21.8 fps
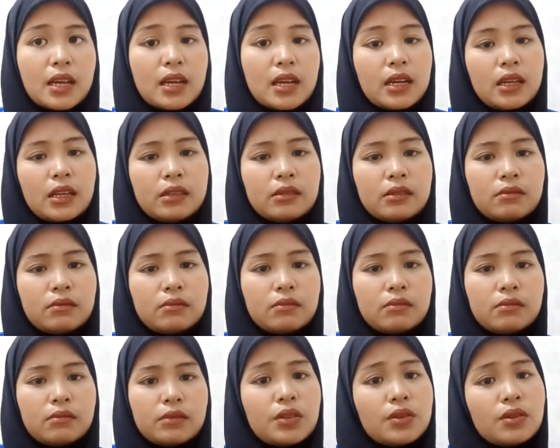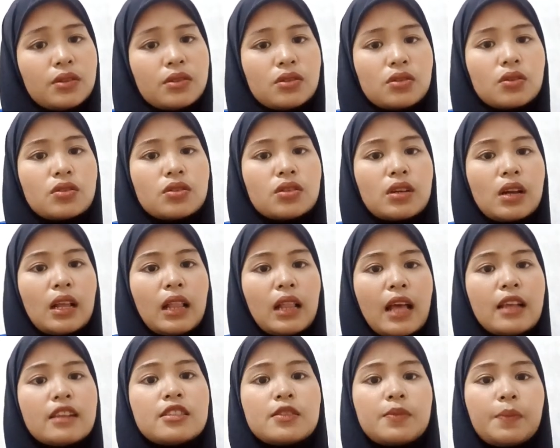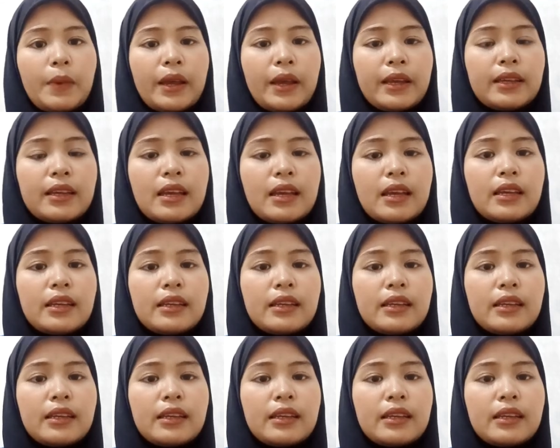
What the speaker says: And this social aspect